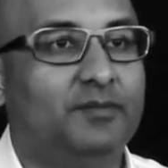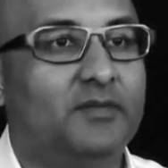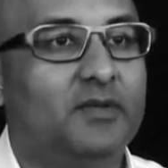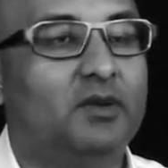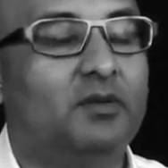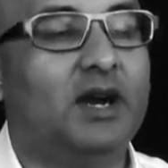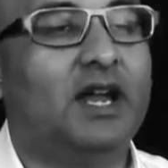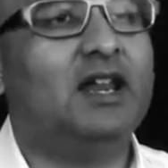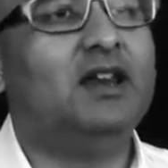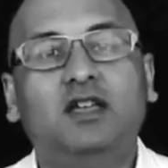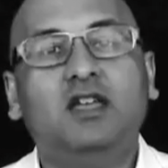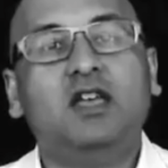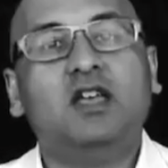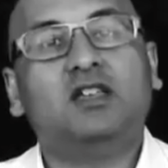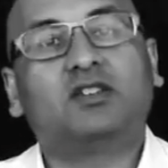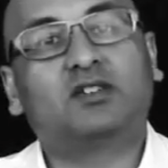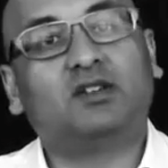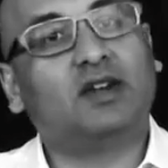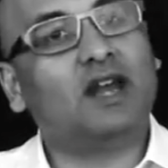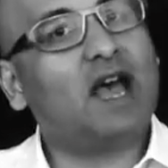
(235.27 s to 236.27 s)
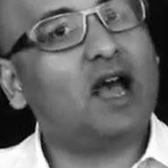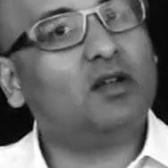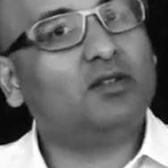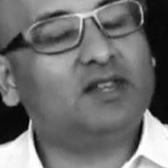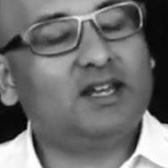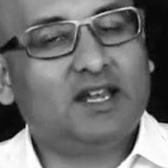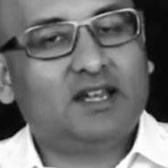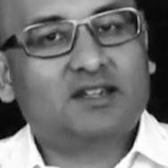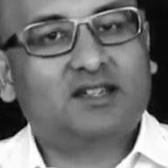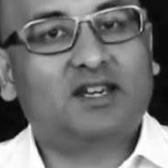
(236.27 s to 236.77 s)
Right? So now the
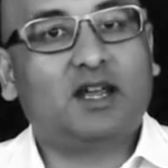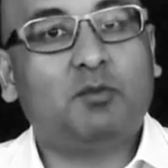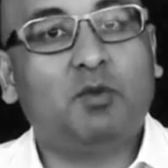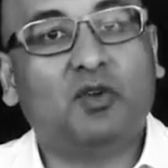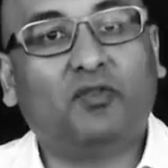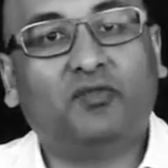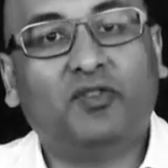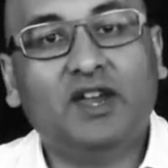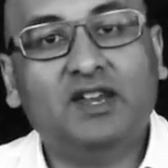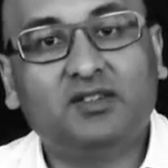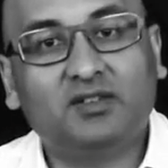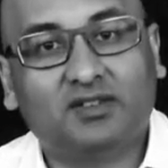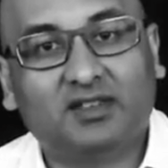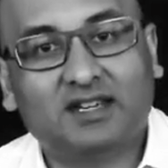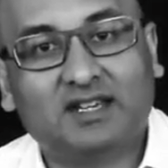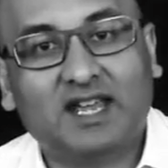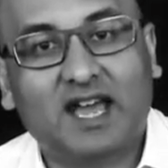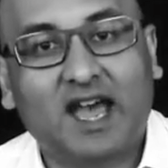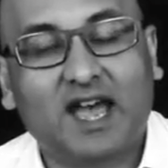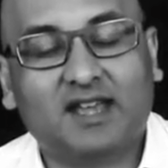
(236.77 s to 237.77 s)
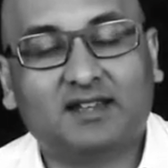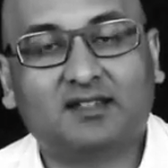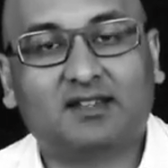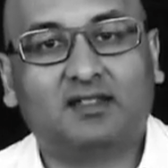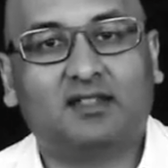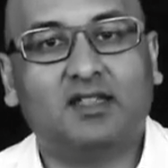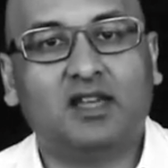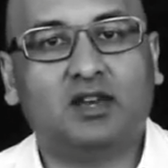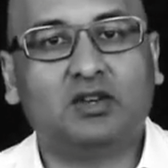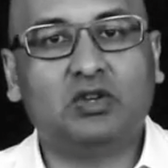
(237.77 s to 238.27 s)
next time you're faced with the task
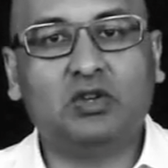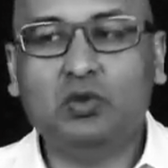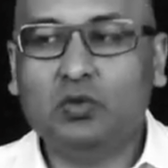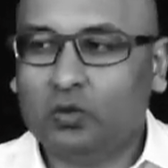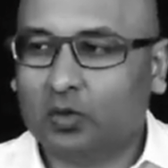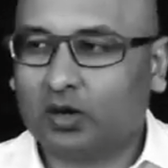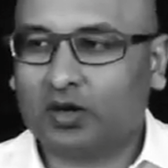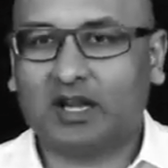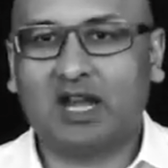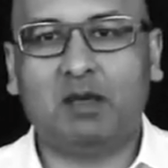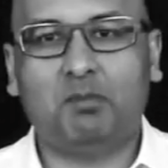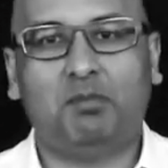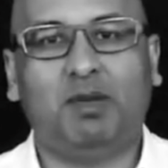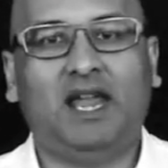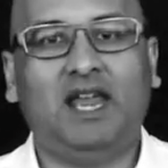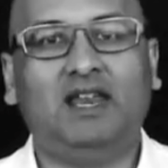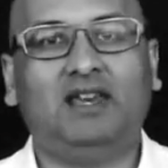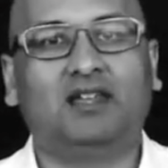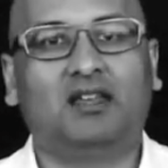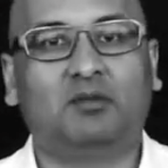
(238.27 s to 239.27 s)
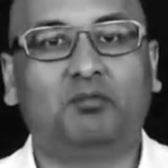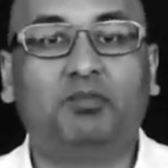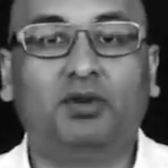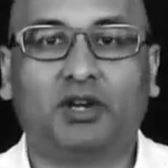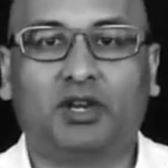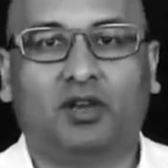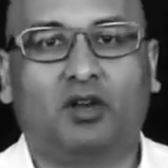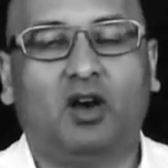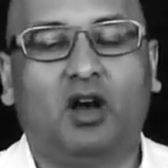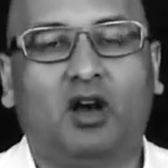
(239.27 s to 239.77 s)
that you are debating
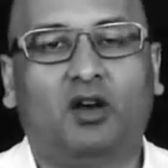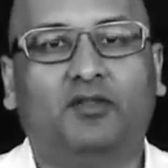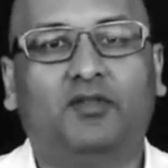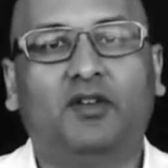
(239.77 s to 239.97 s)
putting off,